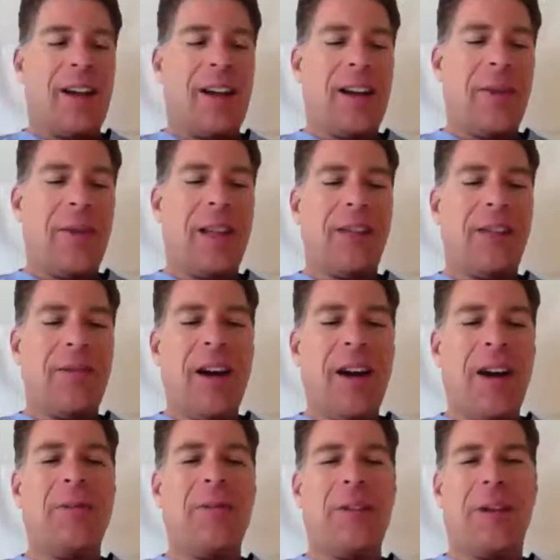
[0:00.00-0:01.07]
Um, it's
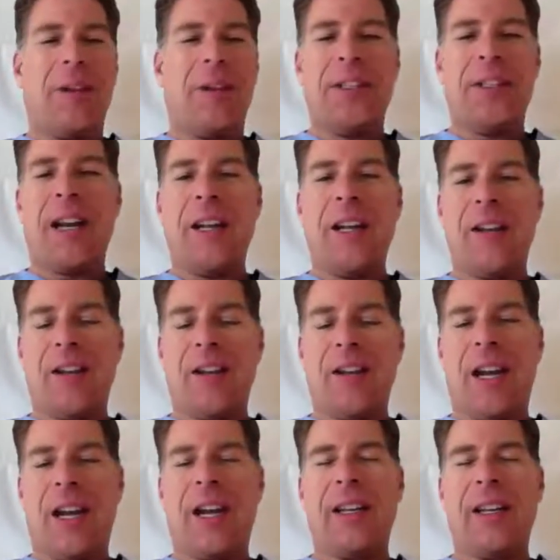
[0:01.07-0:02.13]
very difficult to study
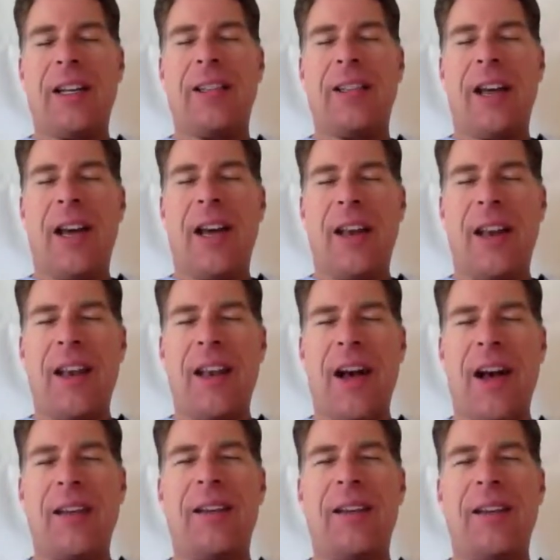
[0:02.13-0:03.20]
neuroscience and
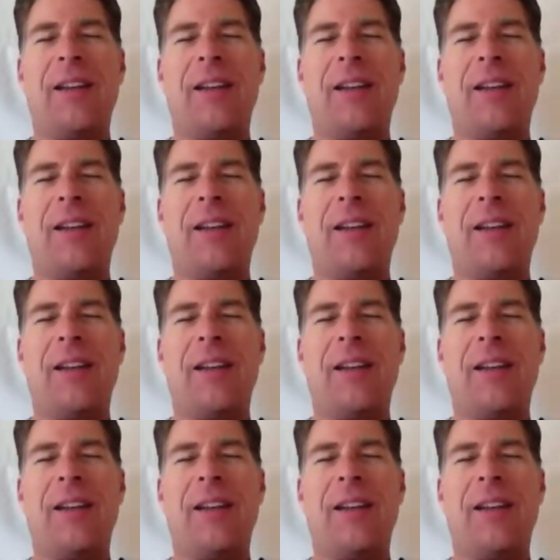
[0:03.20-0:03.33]
not